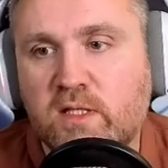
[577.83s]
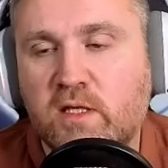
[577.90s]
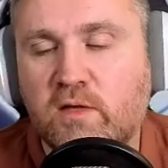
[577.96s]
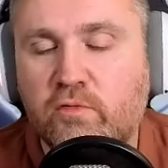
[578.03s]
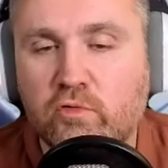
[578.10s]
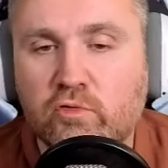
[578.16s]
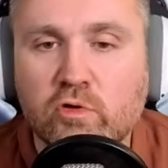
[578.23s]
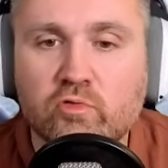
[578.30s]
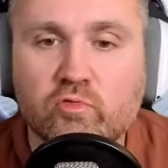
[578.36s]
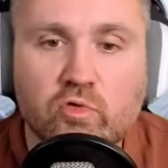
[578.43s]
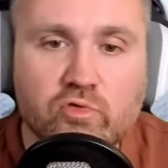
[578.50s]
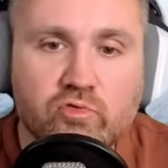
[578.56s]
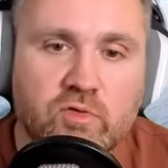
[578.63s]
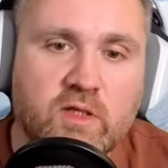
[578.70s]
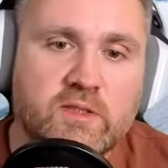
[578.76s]
If you don't want
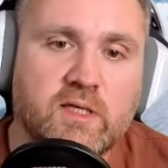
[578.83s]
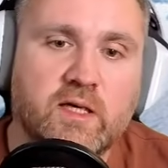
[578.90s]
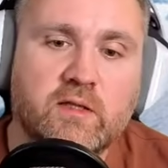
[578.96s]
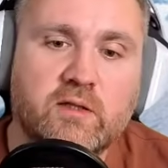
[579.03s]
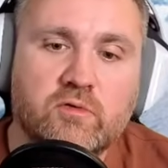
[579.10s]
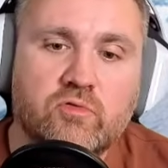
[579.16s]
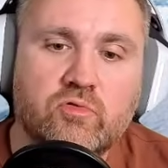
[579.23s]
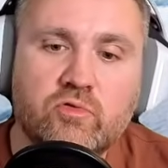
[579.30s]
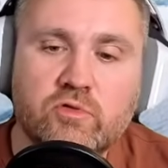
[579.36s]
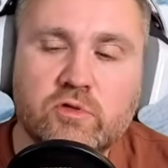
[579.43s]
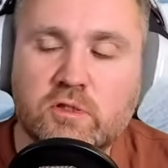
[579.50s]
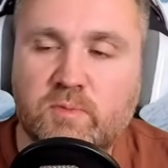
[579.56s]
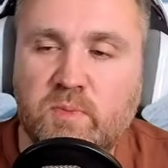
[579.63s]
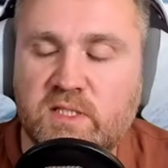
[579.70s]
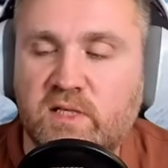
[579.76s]
to decide to use a
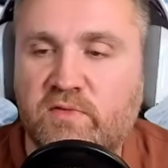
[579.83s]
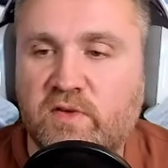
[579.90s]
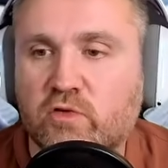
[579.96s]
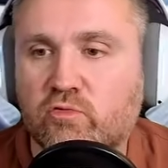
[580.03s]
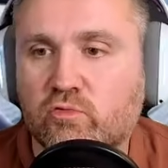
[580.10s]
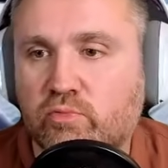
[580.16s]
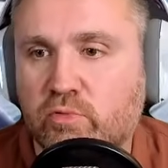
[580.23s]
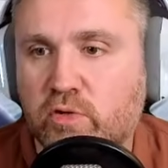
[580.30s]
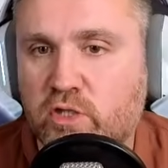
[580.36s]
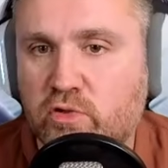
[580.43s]
specific troop ratio,